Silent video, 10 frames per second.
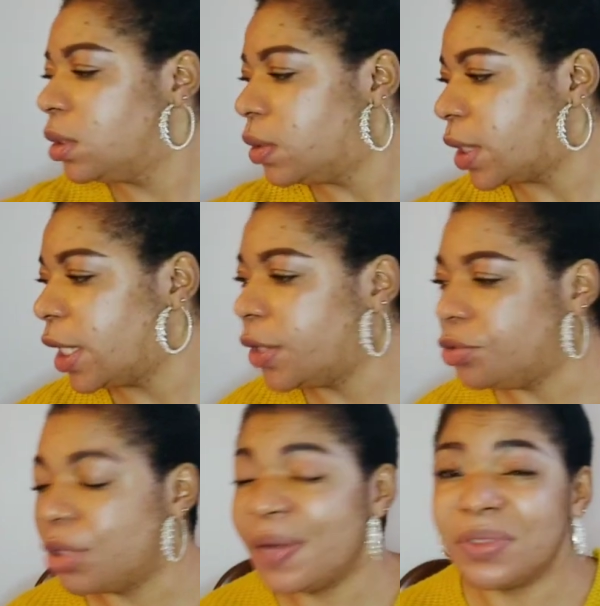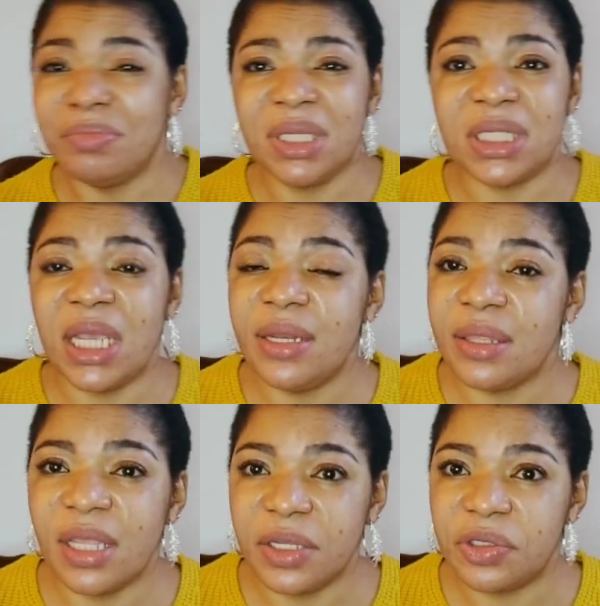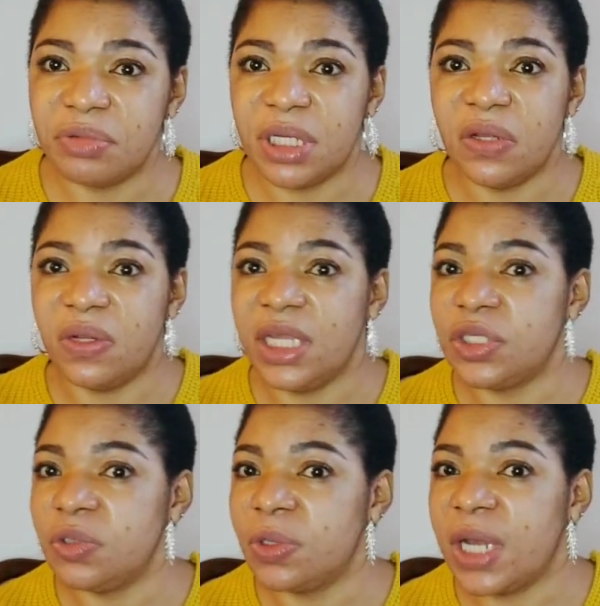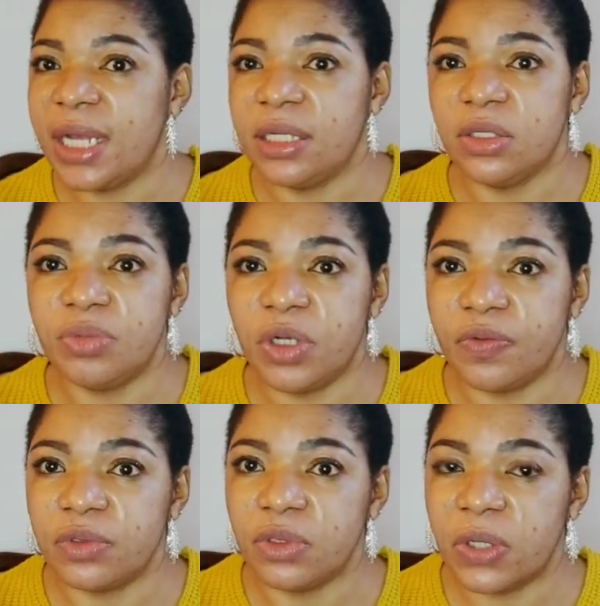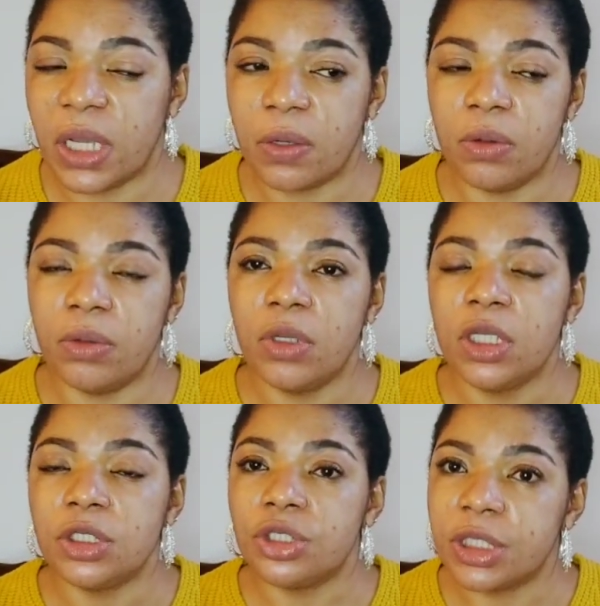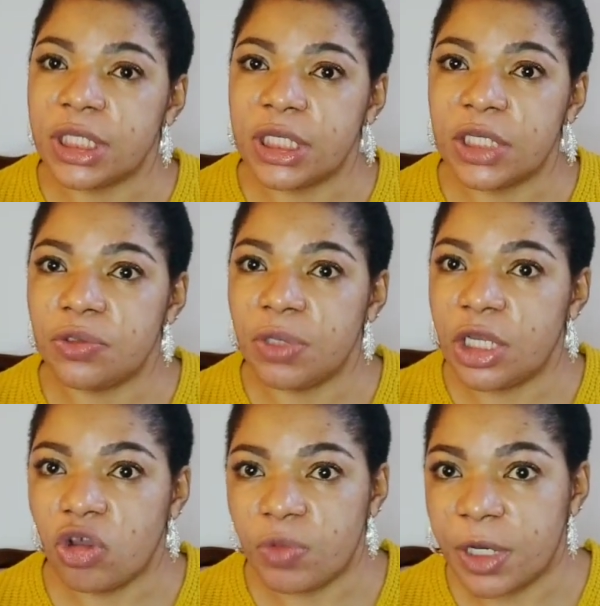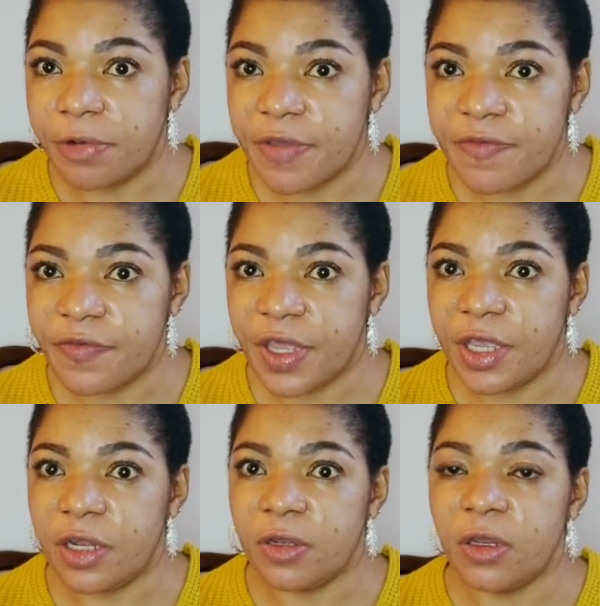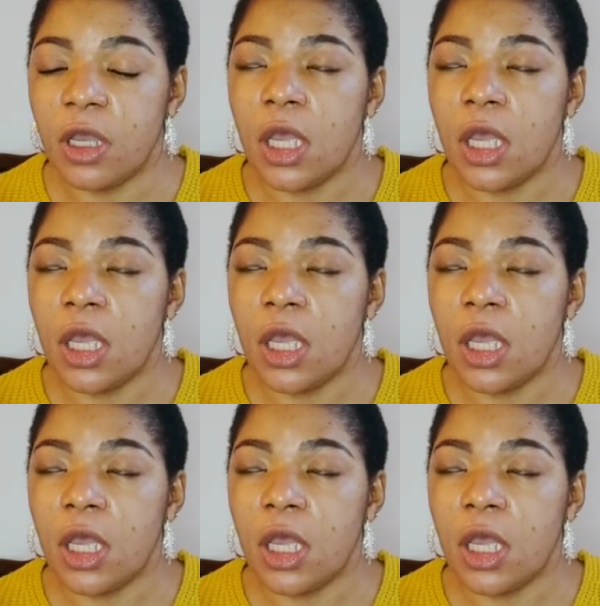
okay you don't have to mix anything to it unless you want to add a little bit of coconut oil just in case you end up with green vein